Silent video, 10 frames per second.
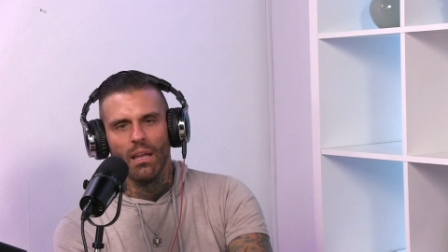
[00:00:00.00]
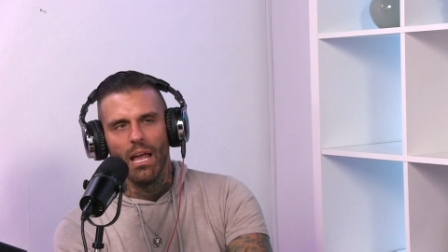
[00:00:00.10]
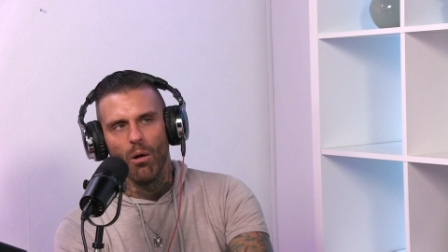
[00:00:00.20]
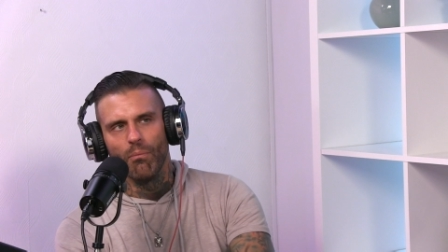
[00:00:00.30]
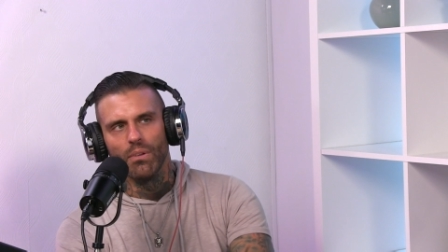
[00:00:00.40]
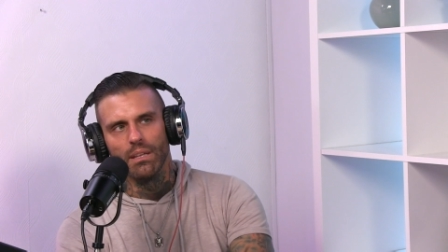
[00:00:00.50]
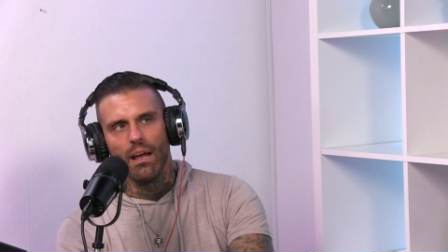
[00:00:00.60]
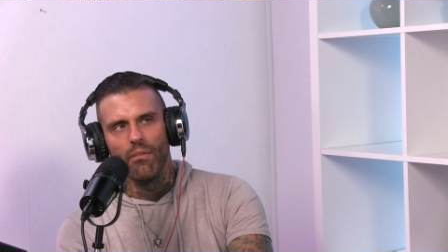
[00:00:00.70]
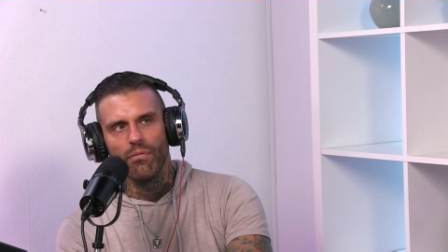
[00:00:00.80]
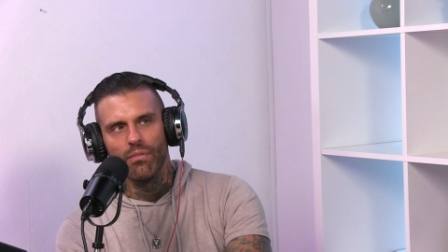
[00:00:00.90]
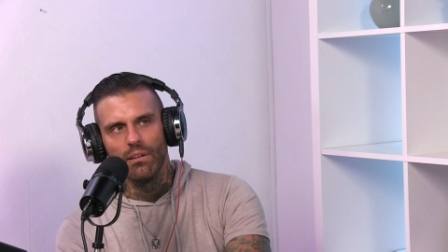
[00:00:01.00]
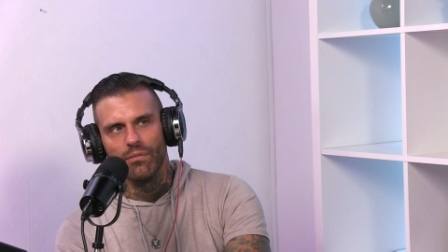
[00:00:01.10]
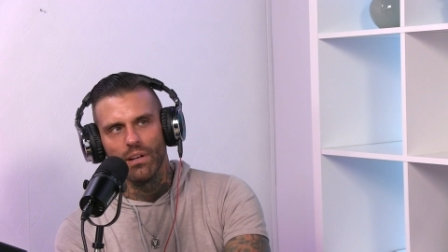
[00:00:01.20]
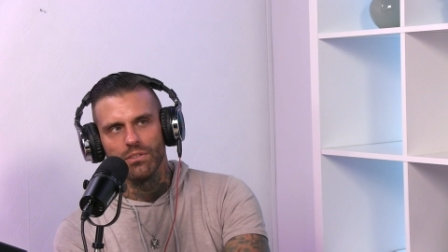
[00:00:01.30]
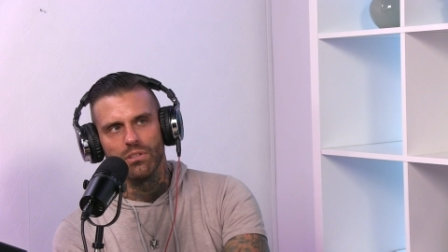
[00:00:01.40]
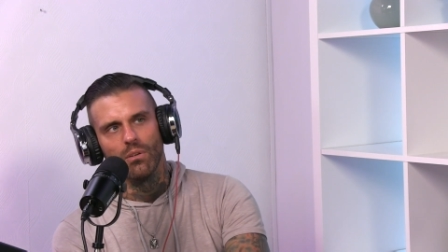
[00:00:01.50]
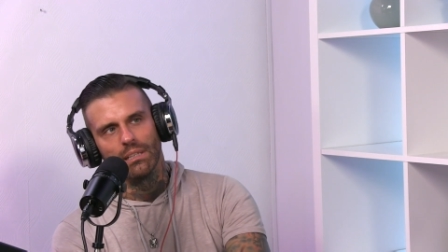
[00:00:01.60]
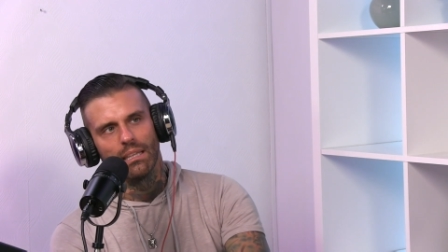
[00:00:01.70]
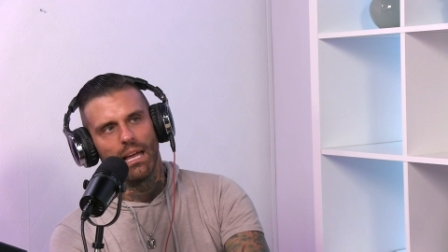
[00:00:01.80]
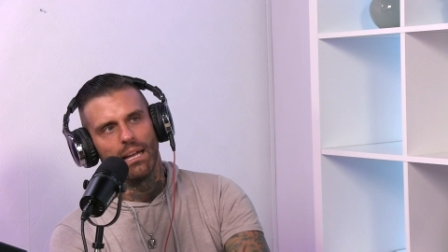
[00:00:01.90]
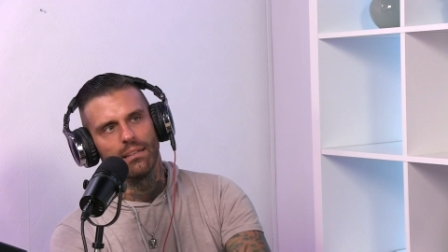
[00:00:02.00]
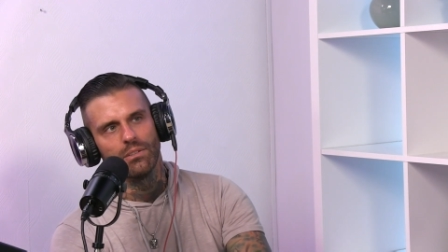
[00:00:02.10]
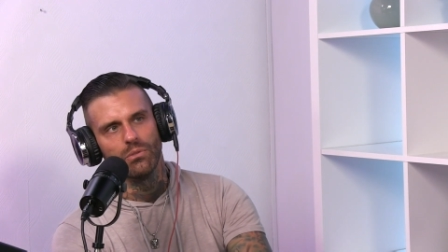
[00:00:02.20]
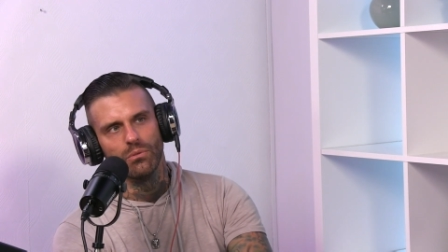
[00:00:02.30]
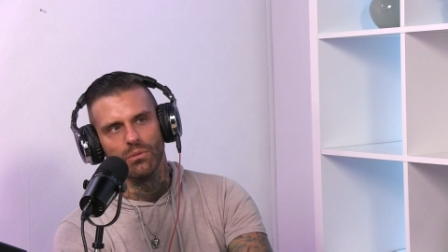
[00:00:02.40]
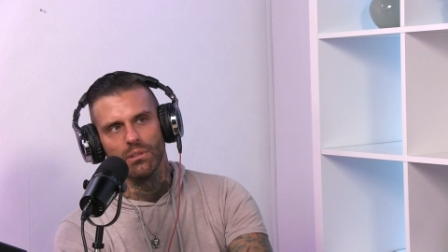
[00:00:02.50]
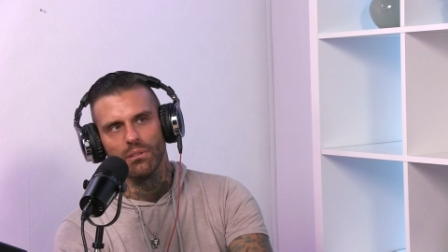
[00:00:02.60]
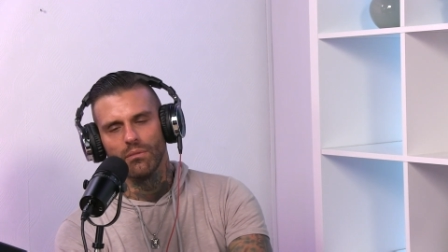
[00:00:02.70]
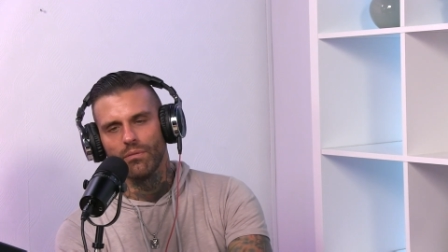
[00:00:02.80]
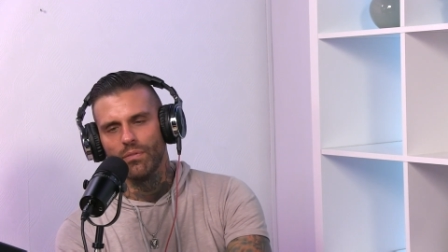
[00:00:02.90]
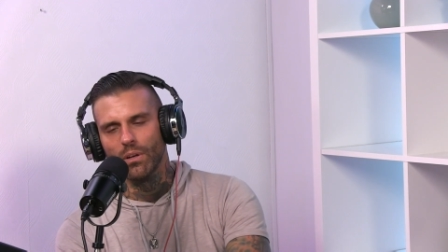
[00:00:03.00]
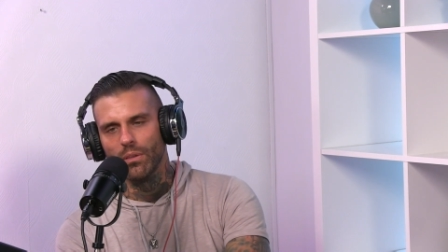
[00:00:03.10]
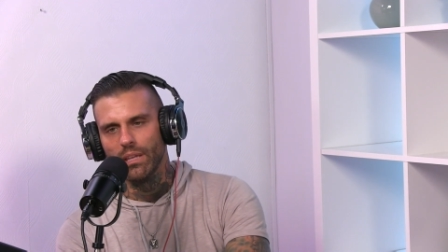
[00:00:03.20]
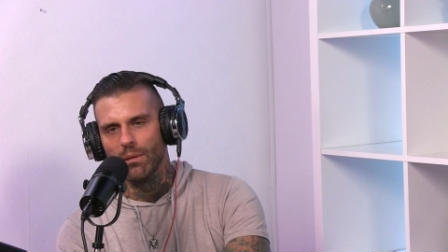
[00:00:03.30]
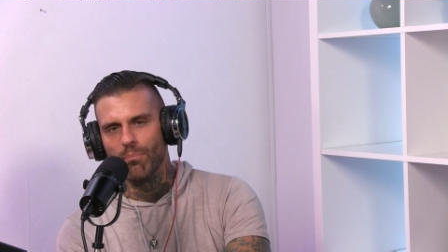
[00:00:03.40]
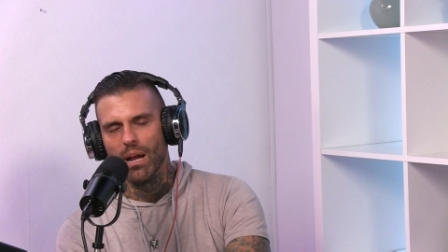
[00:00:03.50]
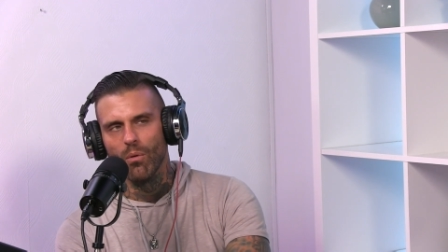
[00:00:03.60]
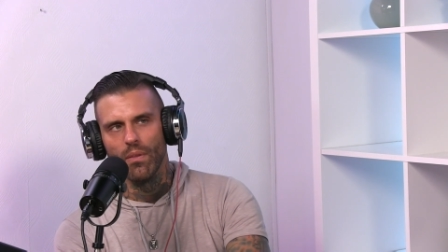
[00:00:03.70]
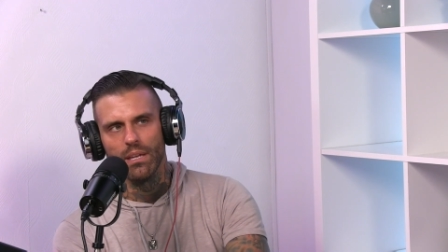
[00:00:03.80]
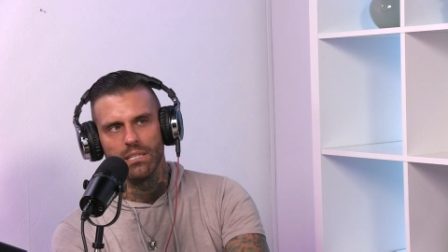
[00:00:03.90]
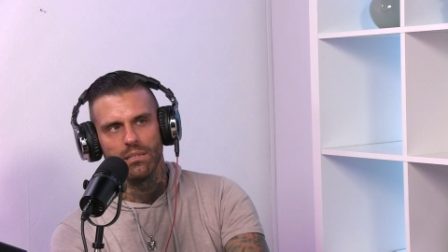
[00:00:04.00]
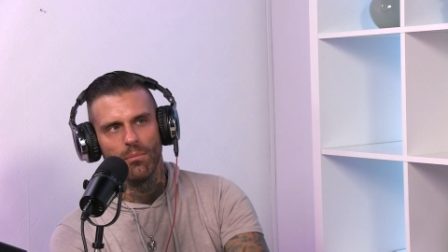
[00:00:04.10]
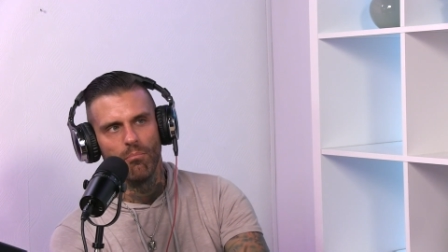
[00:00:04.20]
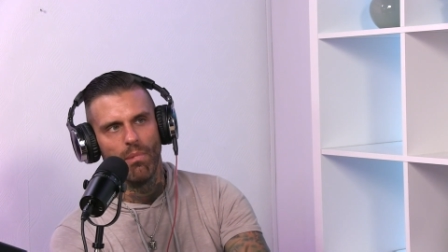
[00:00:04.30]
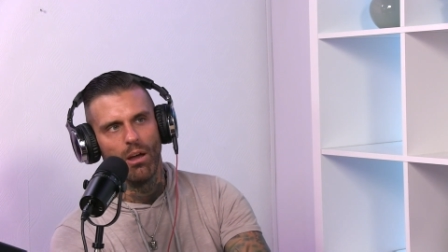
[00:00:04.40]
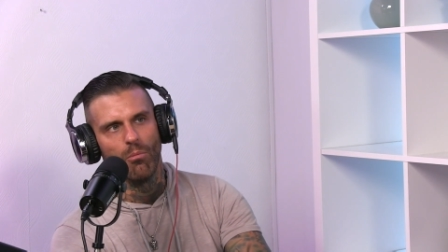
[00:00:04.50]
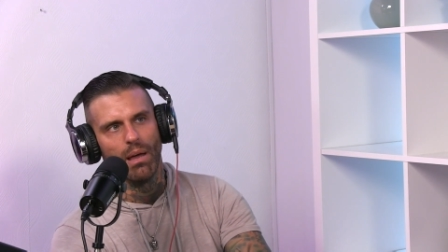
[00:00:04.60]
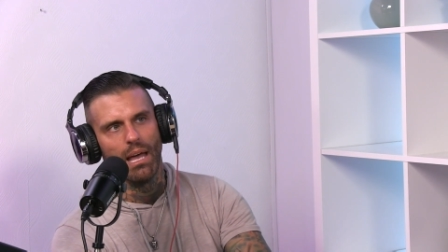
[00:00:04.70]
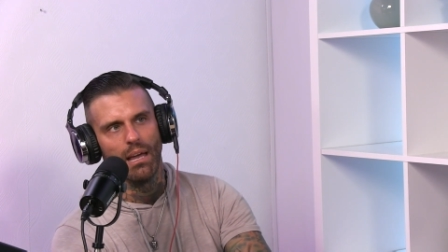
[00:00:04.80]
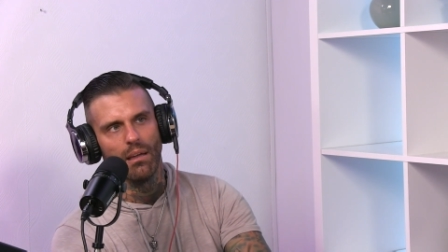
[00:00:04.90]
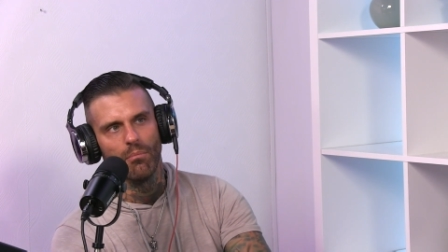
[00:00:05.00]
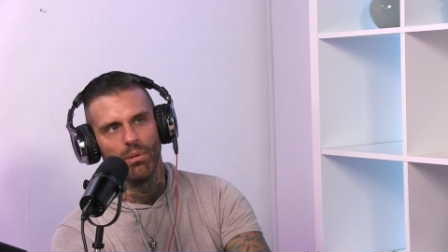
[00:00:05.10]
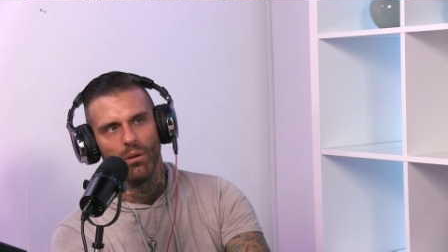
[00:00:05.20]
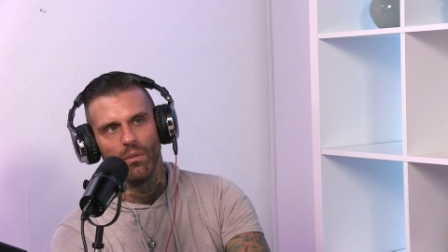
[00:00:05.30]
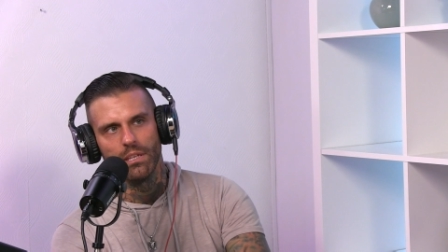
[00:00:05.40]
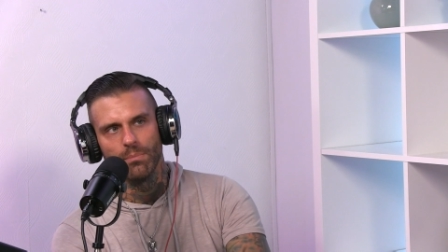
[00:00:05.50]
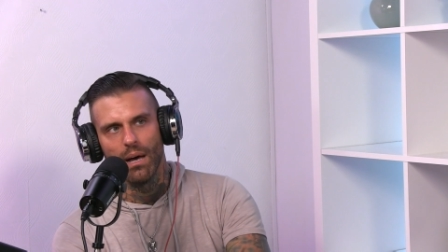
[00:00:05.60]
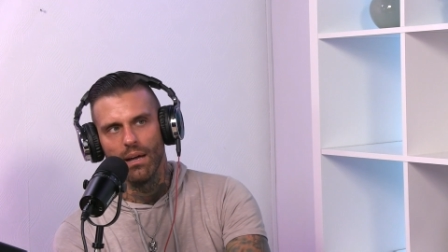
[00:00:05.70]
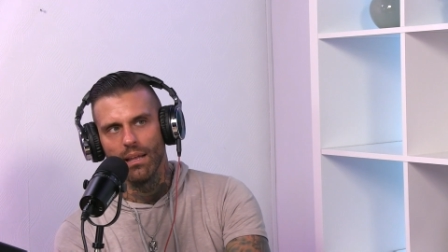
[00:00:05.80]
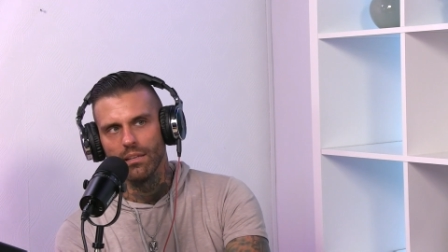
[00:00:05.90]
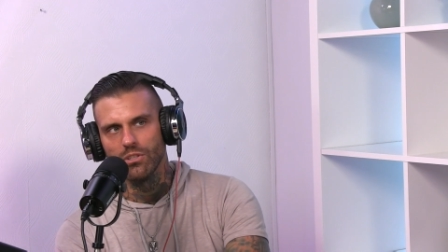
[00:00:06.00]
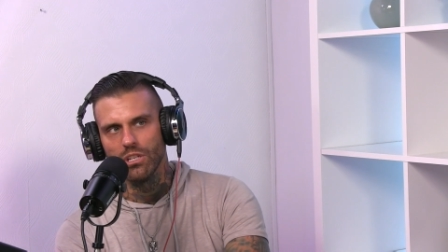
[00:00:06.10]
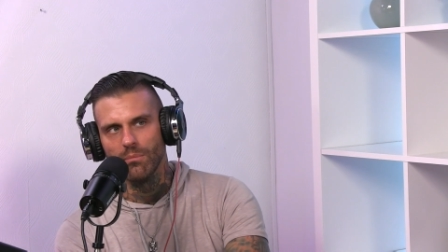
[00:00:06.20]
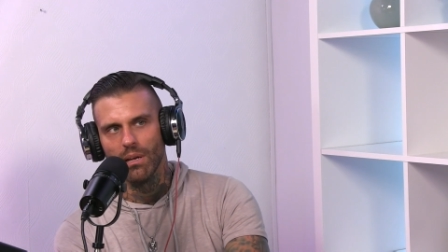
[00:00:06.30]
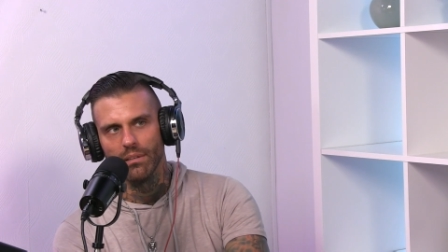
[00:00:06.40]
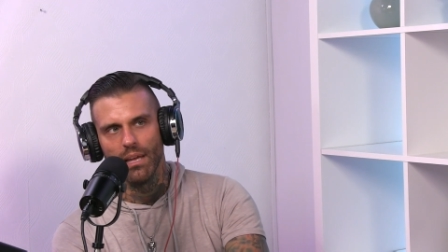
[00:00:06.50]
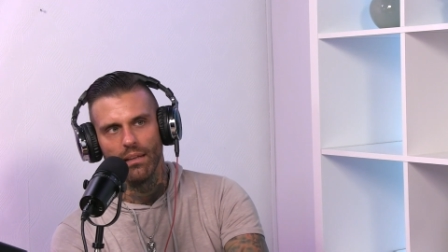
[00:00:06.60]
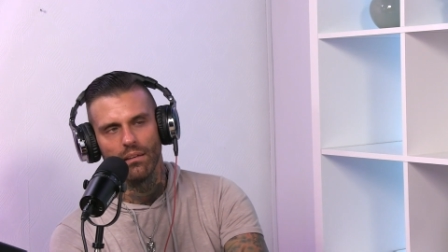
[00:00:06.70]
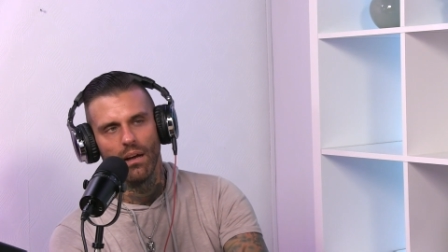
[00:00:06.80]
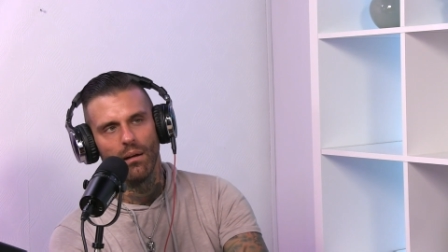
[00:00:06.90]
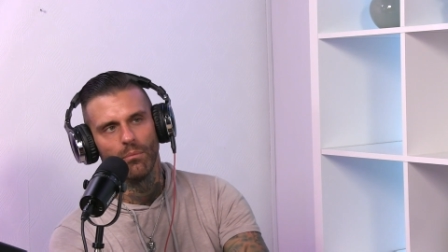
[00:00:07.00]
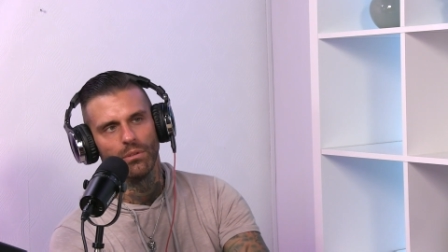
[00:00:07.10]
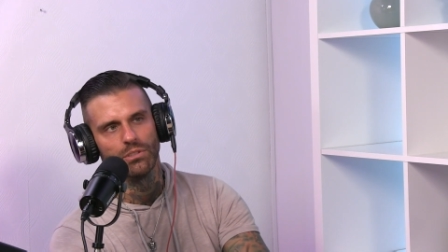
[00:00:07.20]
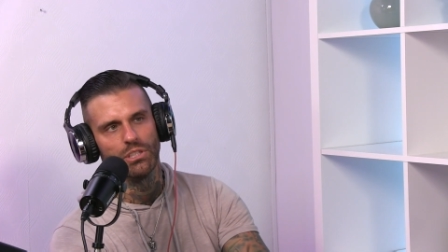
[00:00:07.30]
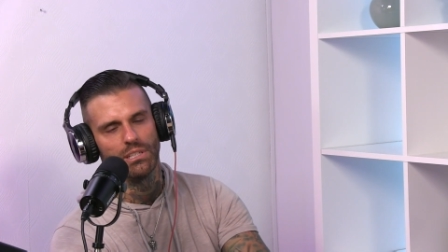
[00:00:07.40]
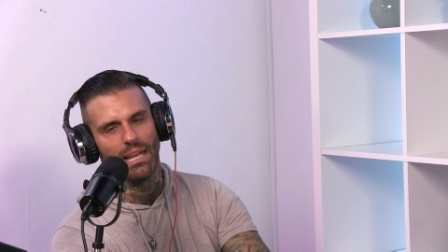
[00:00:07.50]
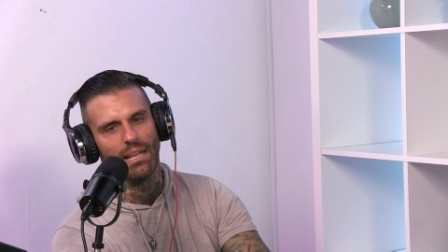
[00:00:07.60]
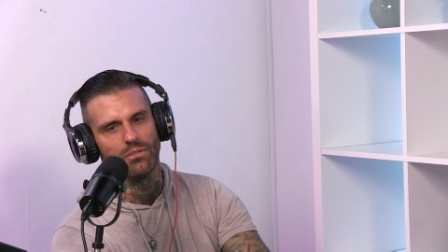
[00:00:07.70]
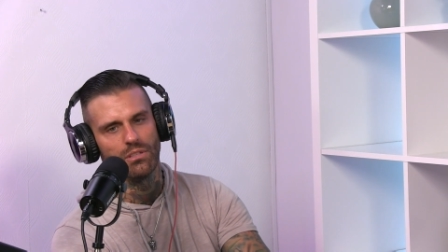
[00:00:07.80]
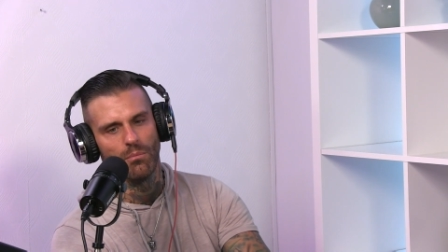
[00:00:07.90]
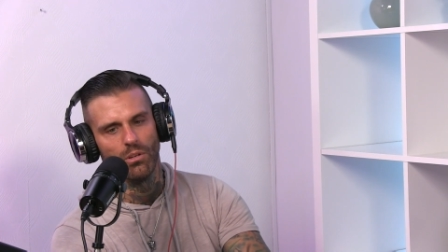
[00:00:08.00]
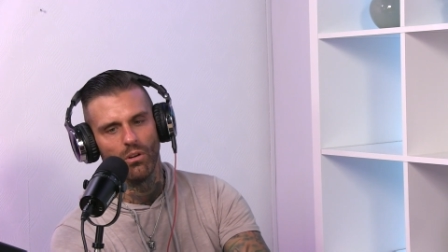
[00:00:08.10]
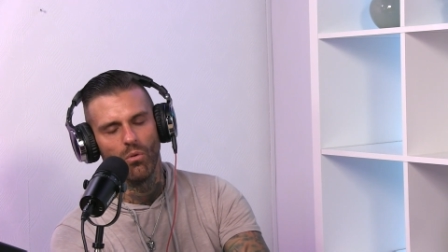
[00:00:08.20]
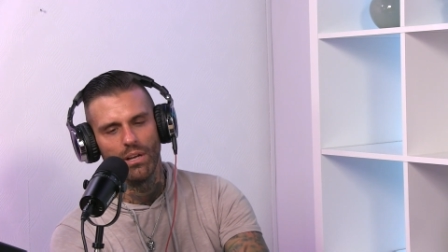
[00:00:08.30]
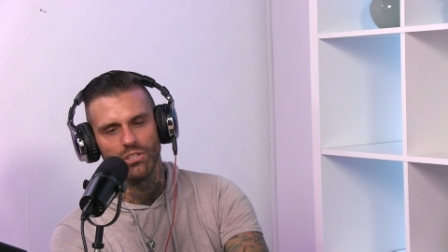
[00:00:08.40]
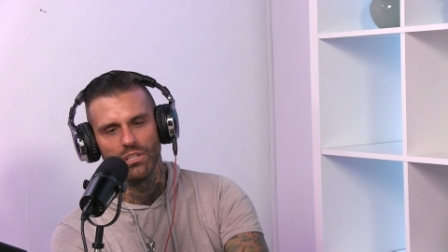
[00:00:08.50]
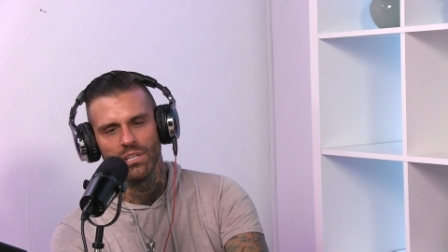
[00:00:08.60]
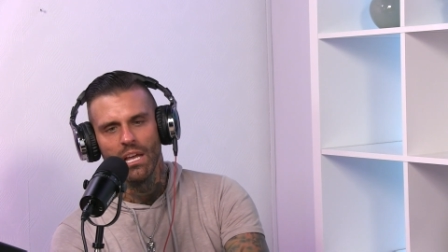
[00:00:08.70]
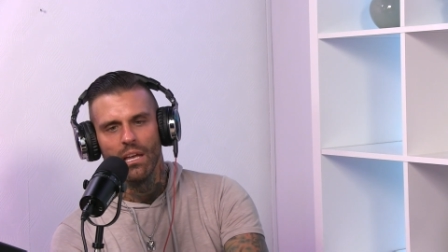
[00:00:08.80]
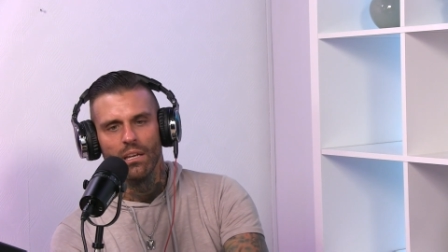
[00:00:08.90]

helpful enough and felt so inclined to fill the Bear With Us mailbag, bearwithuspod@gmail.com. She's going to answer some of your questions.